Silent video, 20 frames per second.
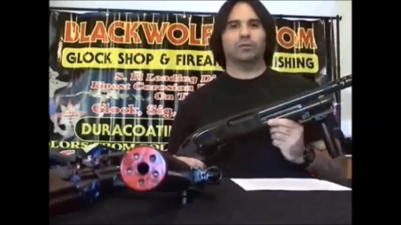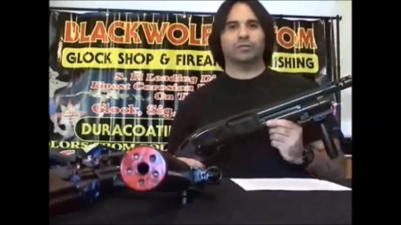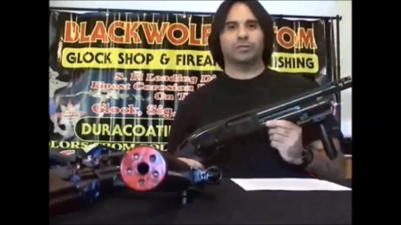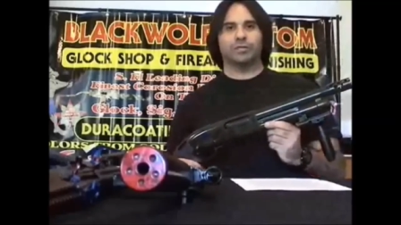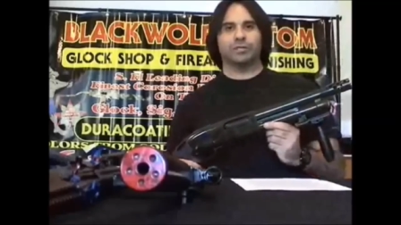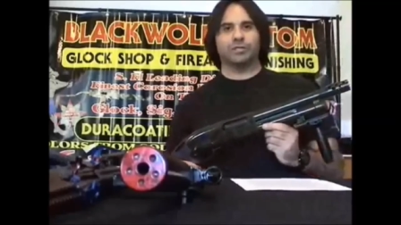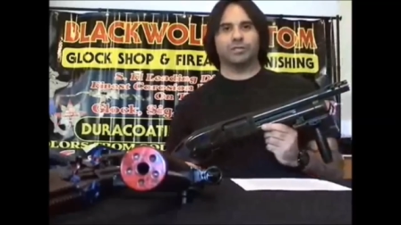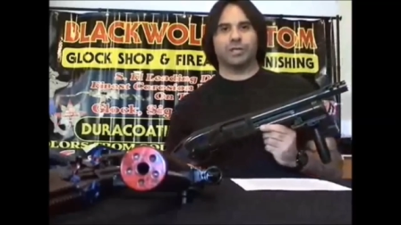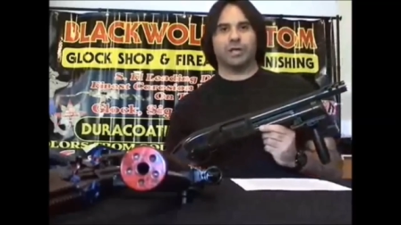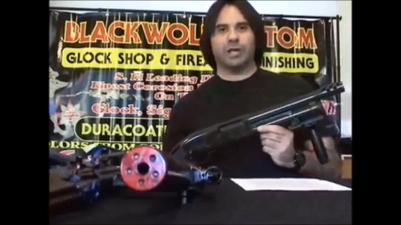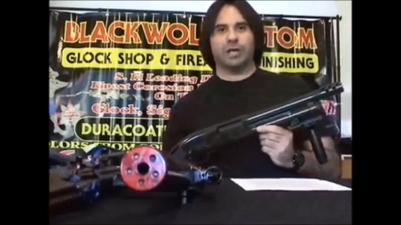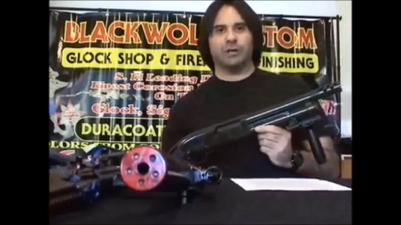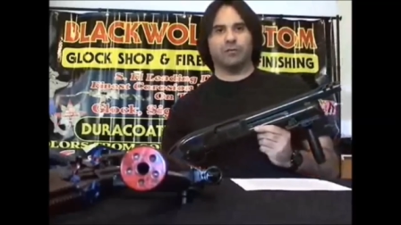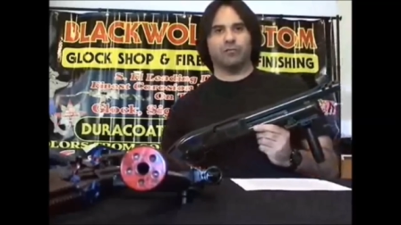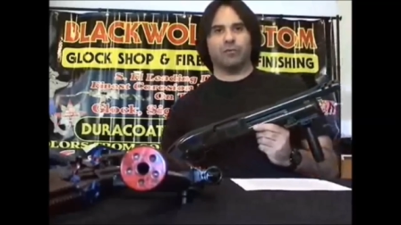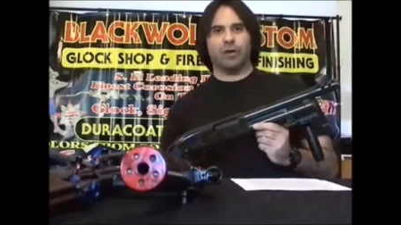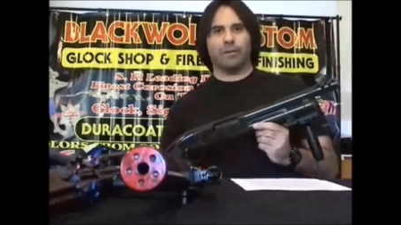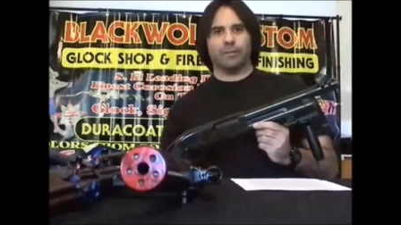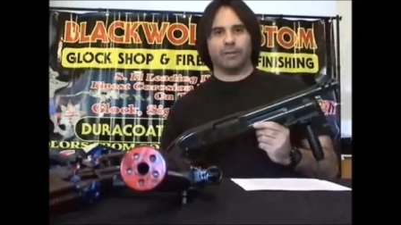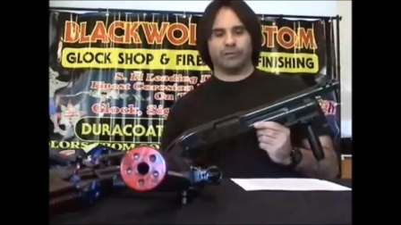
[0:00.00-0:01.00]
which is a
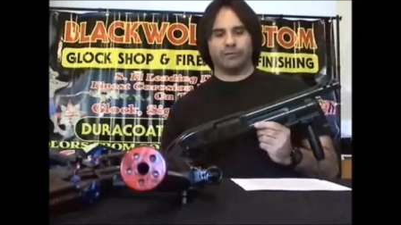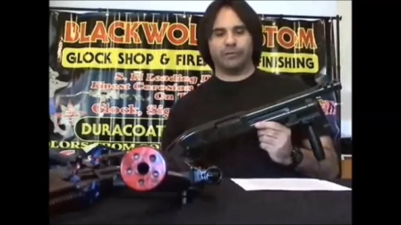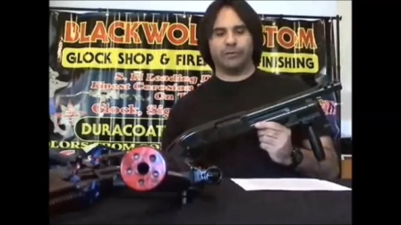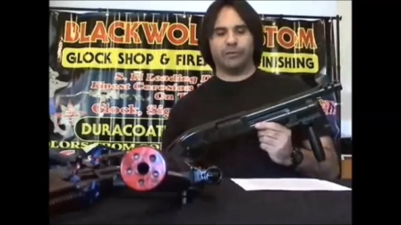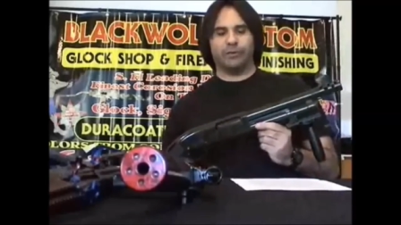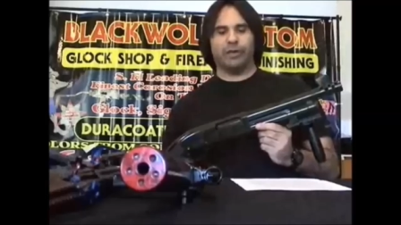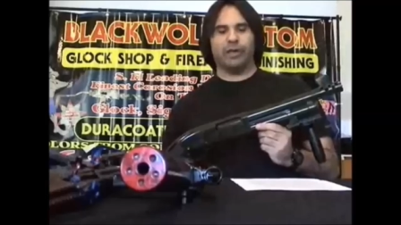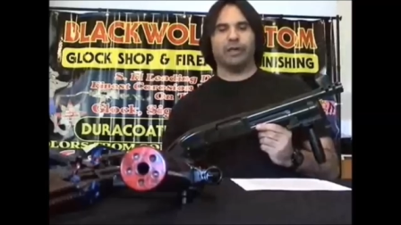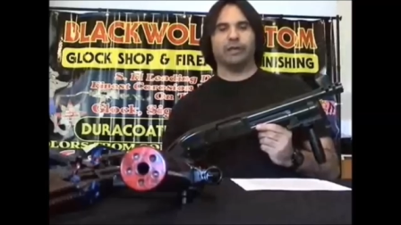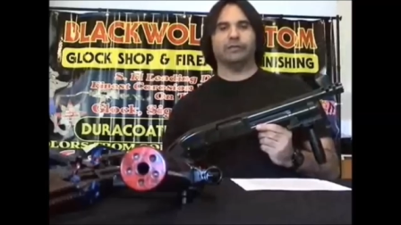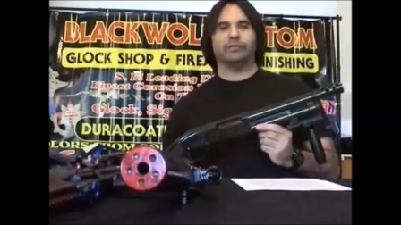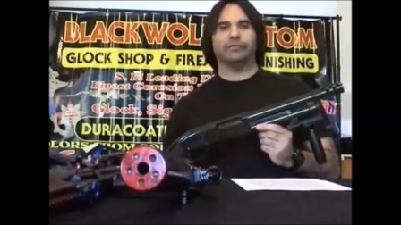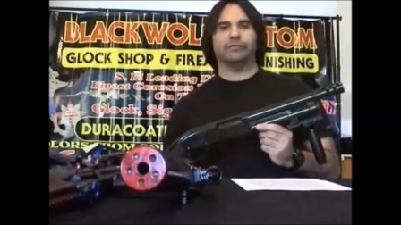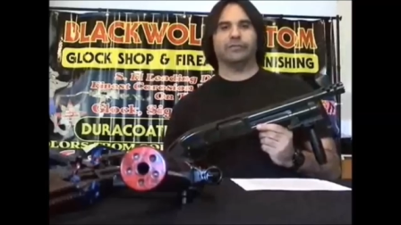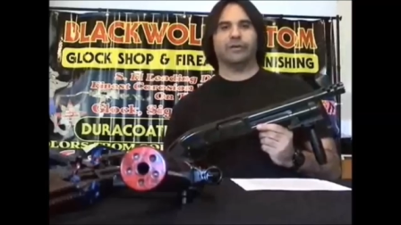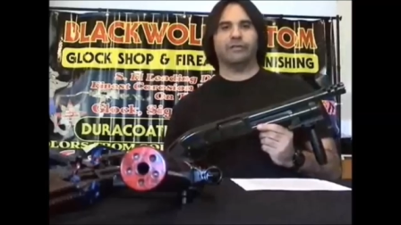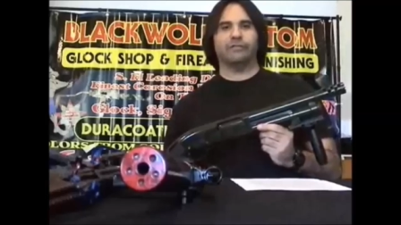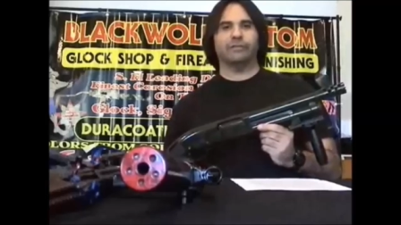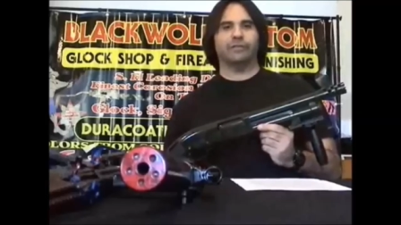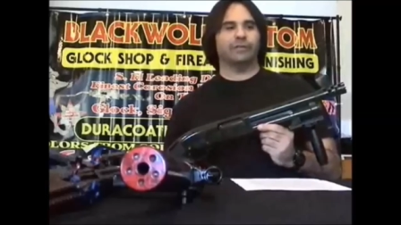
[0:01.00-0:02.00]
Remington
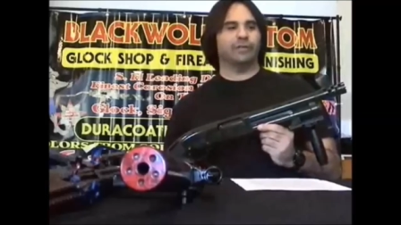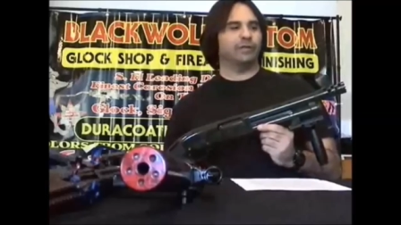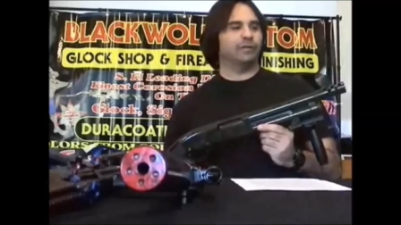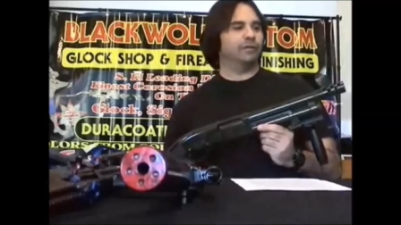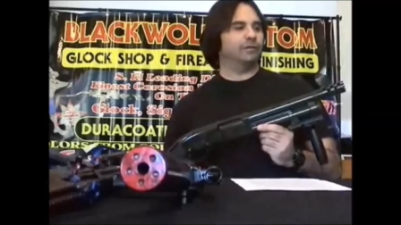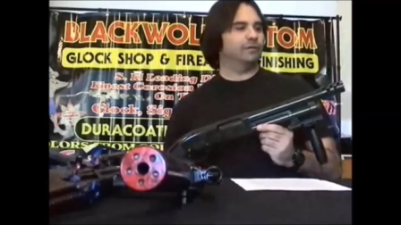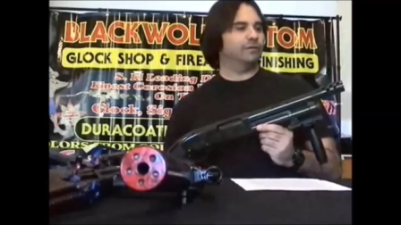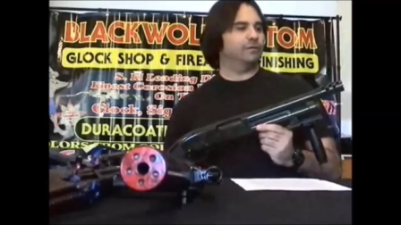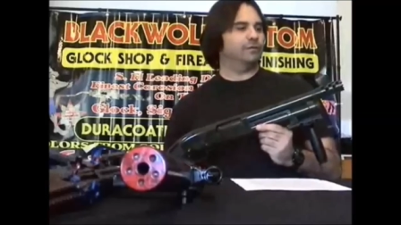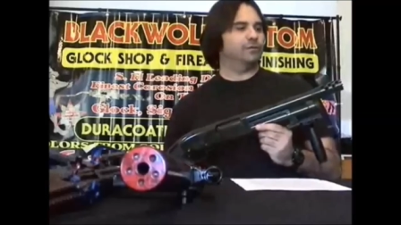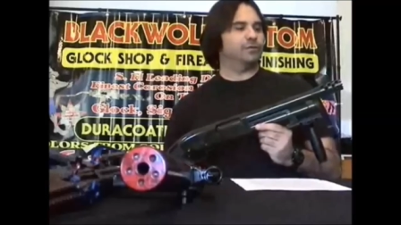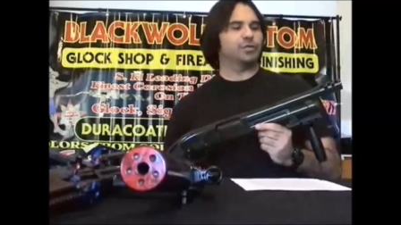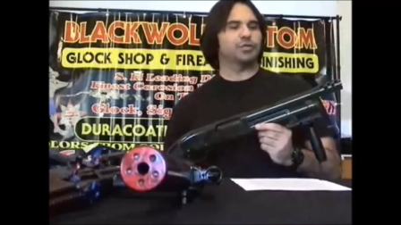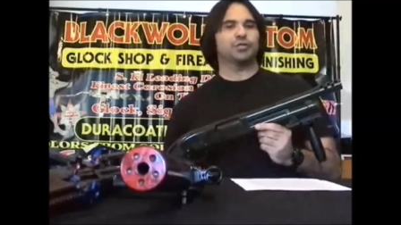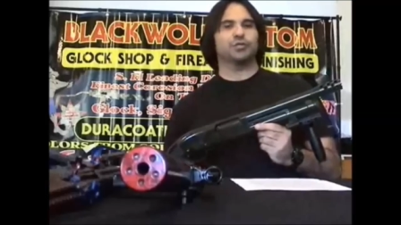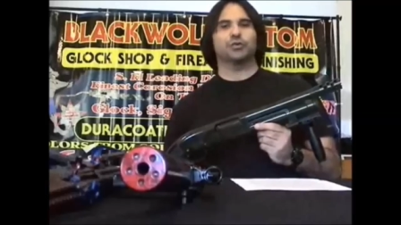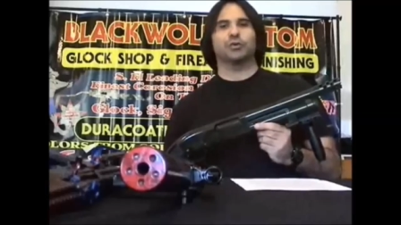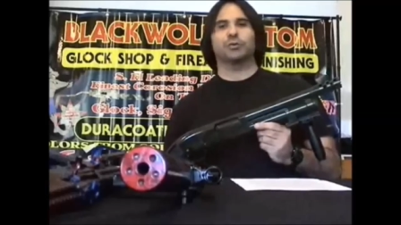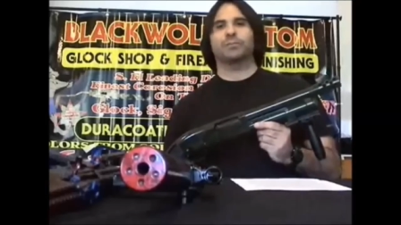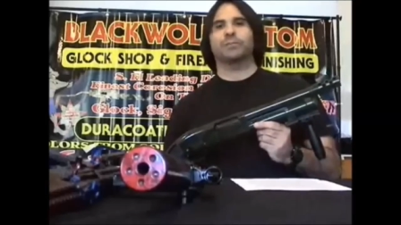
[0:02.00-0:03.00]
870
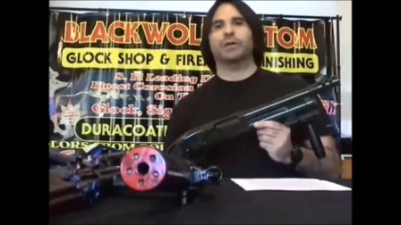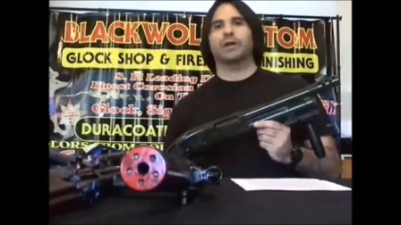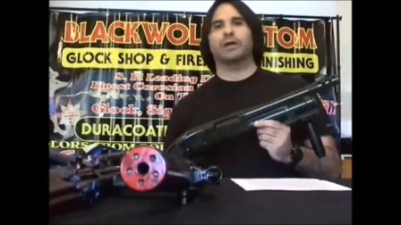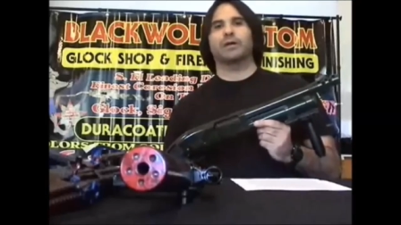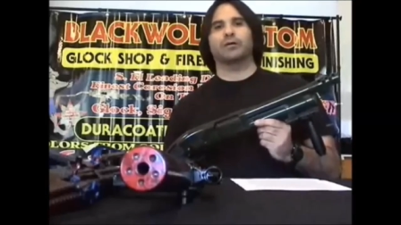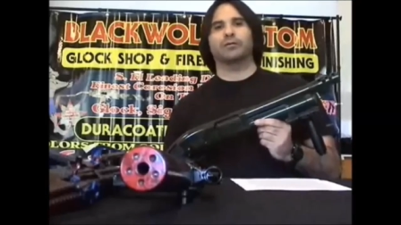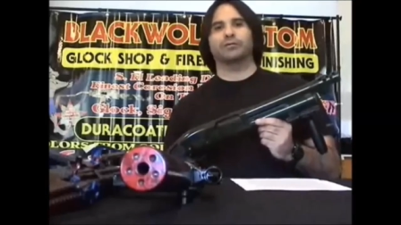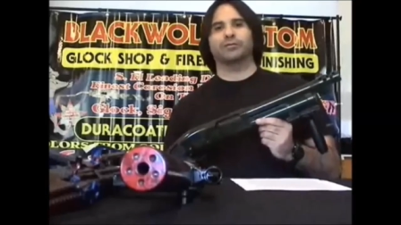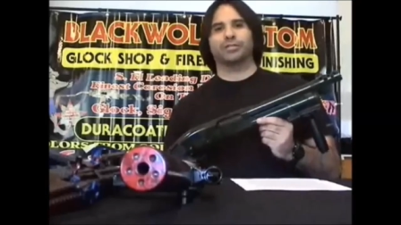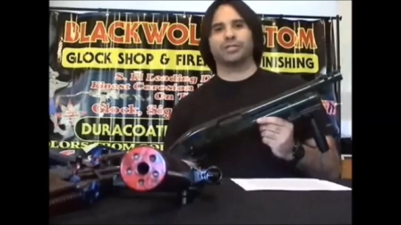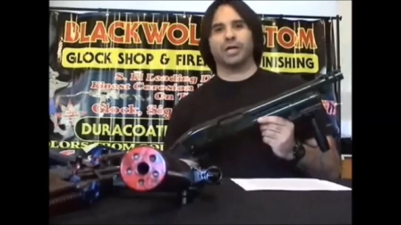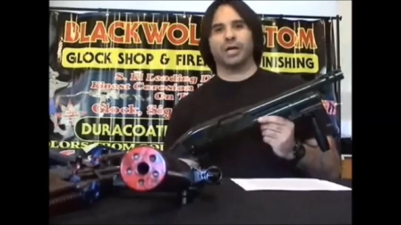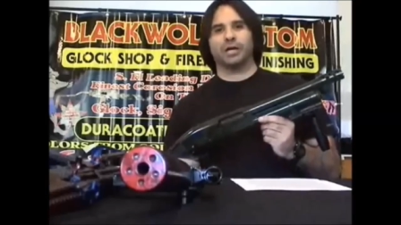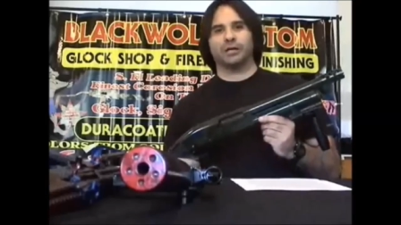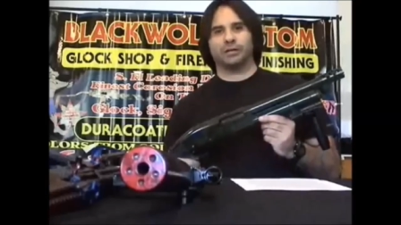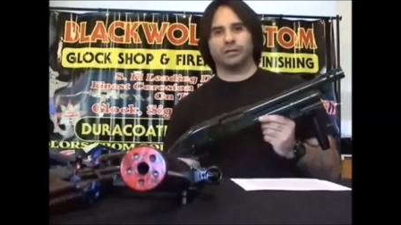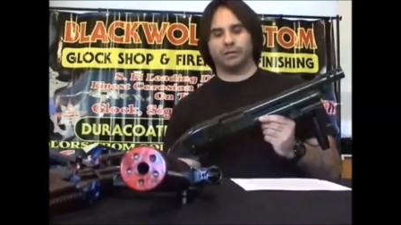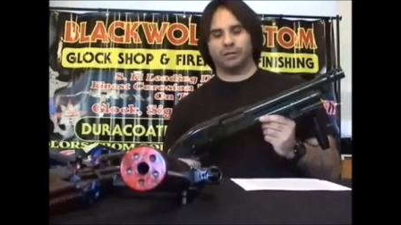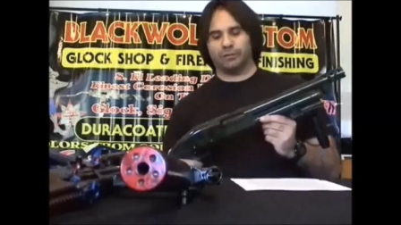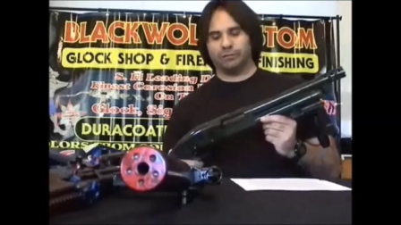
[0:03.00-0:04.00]
short-barreled
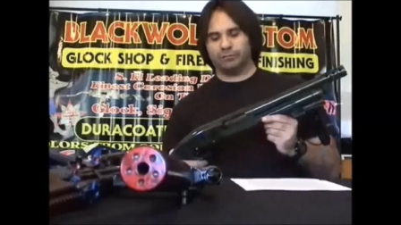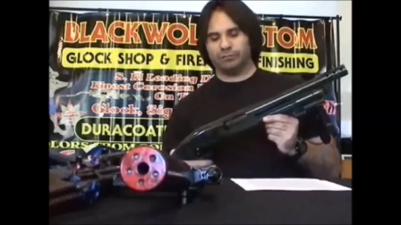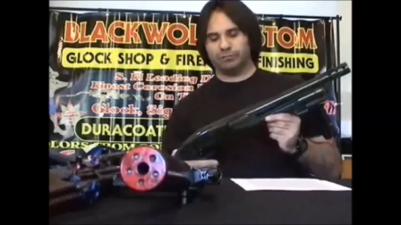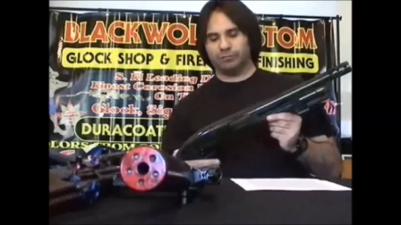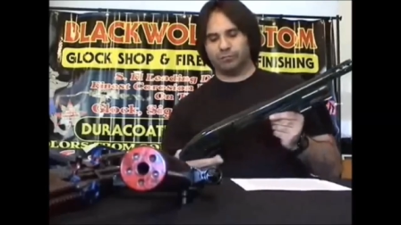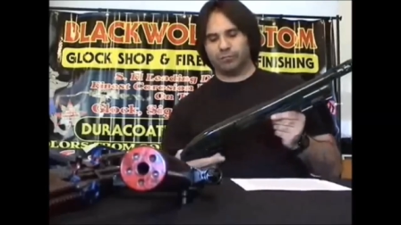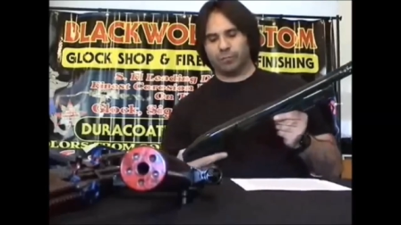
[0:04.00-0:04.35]
shotgun.